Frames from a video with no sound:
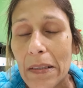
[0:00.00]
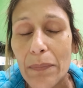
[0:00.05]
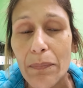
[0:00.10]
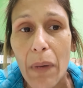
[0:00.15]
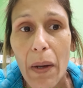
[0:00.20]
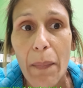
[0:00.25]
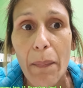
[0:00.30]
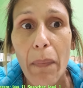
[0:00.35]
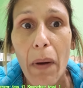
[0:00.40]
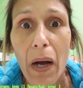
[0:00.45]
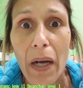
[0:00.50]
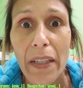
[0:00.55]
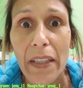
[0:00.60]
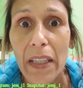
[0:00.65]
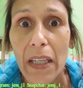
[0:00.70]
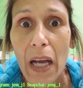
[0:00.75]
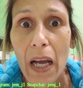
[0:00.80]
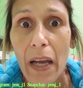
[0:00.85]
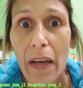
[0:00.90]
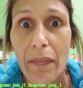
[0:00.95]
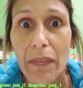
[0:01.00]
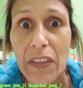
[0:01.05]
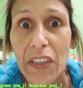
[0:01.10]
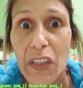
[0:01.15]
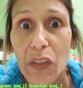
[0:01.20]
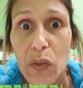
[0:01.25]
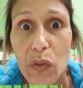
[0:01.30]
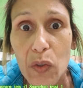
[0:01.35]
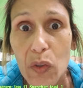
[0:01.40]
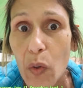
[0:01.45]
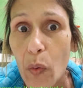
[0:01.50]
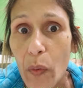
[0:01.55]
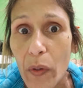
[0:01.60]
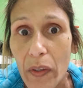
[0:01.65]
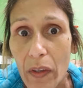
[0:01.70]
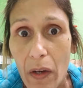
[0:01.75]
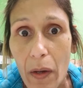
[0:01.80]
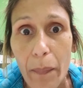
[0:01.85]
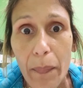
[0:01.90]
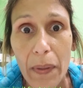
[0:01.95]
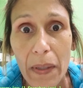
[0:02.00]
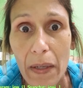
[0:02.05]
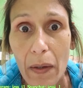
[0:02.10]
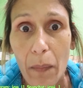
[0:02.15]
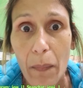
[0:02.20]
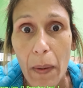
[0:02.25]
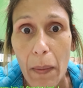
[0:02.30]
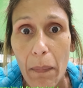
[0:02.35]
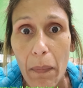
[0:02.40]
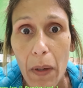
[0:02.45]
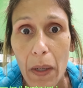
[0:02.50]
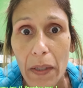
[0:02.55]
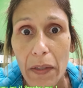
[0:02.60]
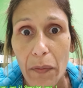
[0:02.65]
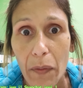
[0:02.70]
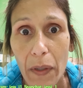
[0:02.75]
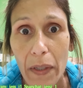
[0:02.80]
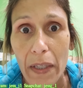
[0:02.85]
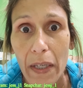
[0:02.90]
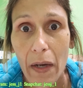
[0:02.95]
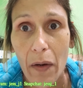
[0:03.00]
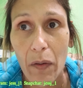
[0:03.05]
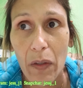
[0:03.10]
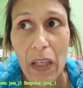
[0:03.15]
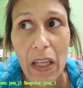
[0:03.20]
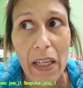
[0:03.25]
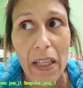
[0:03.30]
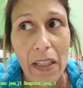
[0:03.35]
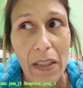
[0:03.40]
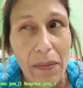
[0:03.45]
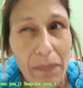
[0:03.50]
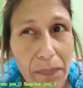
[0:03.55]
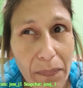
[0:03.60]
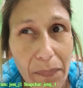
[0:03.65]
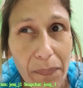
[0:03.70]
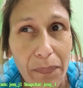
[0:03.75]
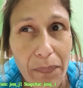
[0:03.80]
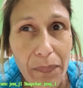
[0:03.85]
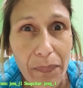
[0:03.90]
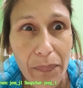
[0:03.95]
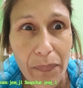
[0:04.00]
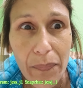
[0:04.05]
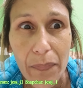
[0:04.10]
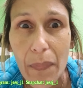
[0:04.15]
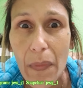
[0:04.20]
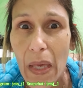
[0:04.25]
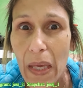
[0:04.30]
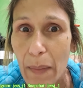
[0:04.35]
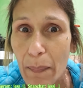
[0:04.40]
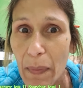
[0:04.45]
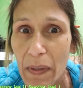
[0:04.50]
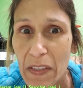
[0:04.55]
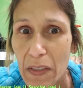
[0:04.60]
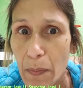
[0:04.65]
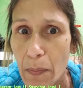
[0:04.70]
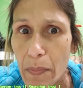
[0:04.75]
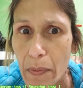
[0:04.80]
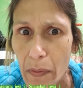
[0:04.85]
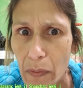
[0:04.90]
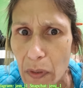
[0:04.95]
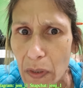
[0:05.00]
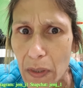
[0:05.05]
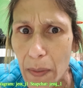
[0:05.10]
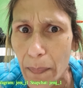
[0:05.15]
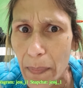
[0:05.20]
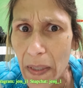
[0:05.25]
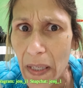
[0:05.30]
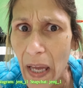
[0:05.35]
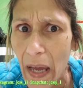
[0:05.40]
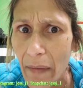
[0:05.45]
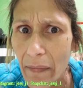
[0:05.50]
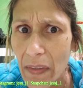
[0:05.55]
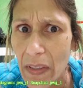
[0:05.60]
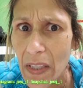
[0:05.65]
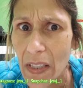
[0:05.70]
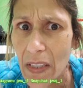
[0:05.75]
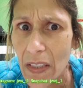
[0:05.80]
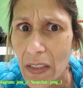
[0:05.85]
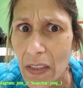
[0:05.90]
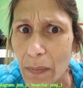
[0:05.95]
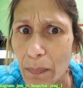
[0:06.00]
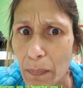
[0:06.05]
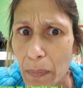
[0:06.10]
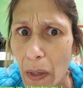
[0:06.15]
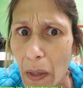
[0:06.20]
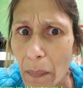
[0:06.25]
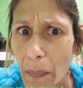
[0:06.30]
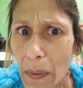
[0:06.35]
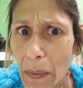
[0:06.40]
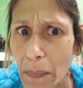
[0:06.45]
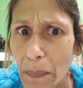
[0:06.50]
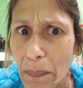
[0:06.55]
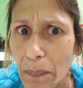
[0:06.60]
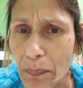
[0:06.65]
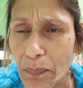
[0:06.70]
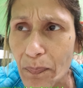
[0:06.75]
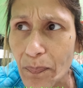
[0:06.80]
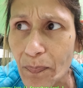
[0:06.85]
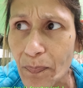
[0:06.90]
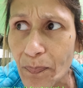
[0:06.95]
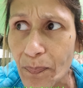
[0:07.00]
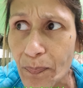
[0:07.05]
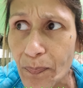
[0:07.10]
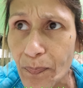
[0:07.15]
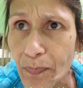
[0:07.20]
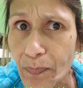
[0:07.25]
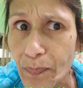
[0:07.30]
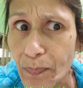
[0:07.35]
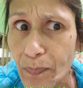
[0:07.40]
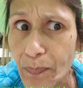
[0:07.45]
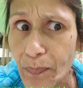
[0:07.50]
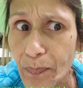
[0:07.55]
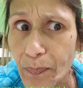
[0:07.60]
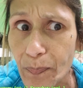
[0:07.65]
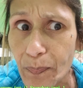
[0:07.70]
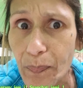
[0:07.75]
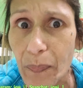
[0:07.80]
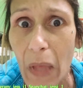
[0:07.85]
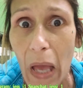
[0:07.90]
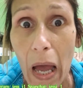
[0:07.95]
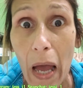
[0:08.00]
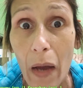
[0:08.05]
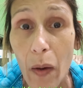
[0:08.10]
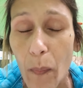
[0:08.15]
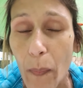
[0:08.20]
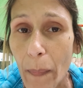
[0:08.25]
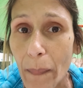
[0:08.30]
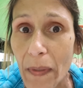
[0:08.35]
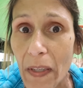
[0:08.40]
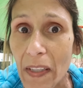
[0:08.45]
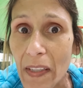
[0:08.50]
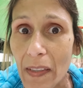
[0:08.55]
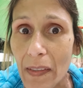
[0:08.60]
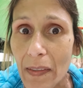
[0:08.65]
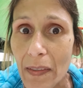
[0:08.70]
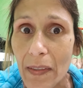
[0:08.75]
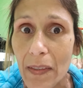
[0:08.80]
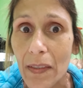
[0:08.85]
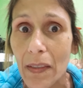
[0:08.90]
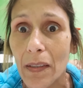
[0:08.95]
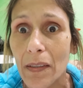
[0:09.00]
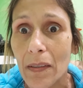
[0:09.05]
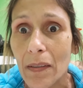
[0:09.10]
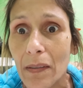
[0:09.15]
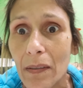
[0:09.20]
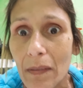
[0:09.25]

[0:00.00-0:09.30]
My body, I have chills going up and down my body right now. Like, am I supposed to be having this problem? Hmm. I hope I'm not getting sick.